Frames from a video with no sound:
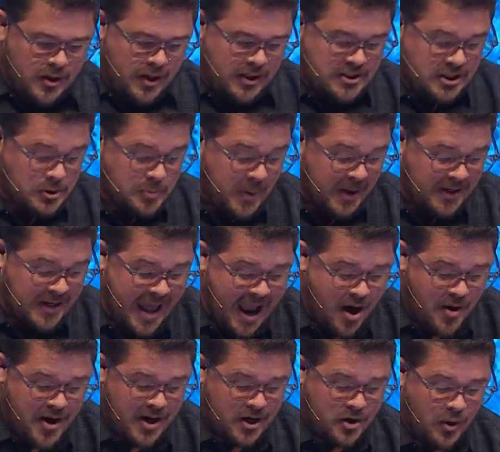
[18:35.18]
He says, But
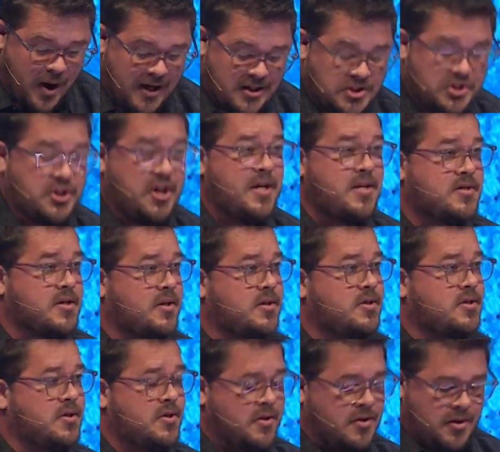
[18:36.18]
now in Christ
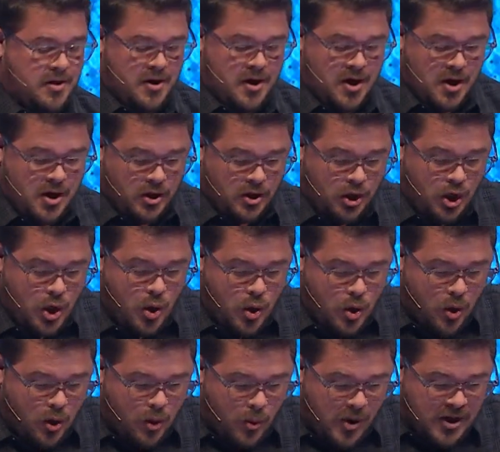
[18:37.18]
Jesus, you
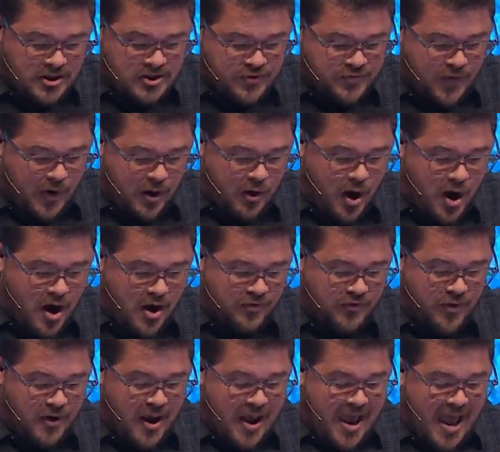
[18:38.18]
who were once far
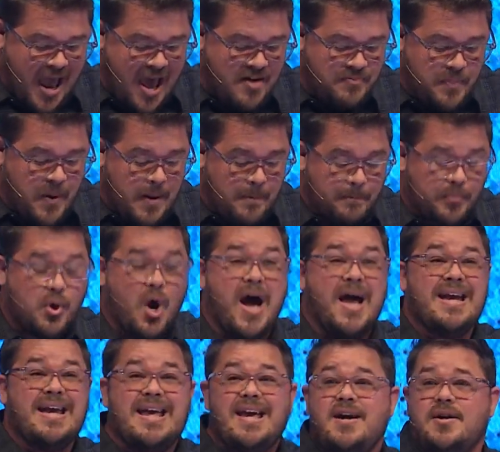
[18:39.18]
off have been
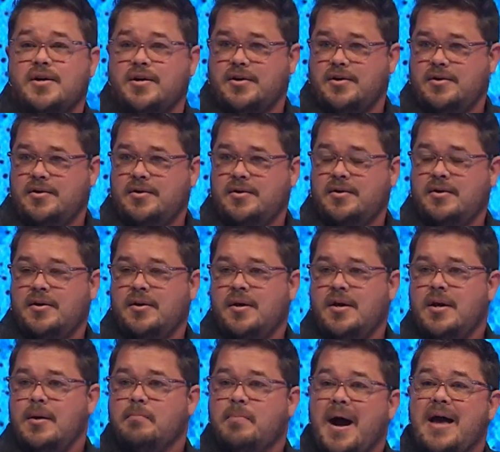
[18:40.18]
brought near
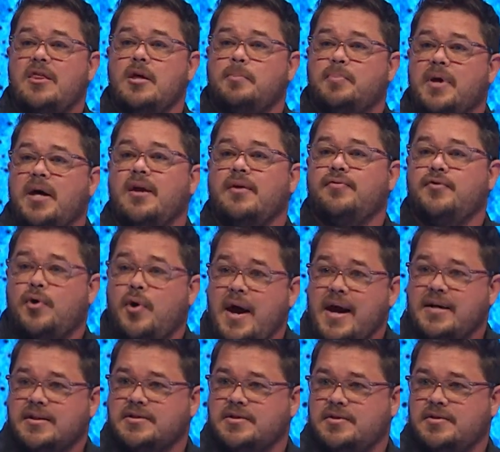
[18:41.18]
by the blood of
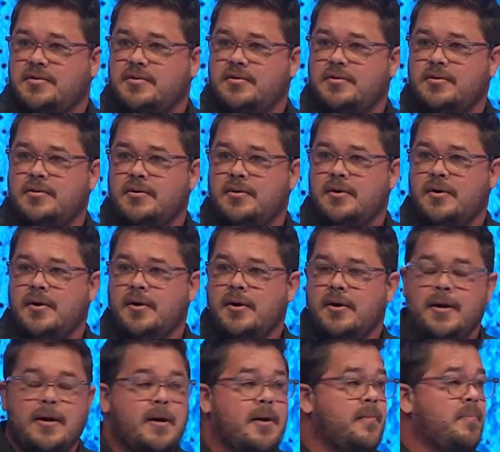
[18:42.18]
Christ.
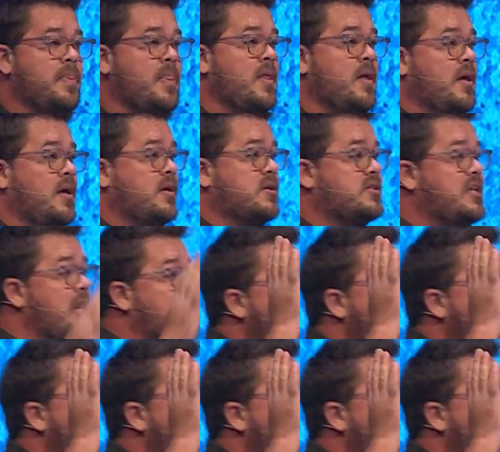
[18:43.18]
See,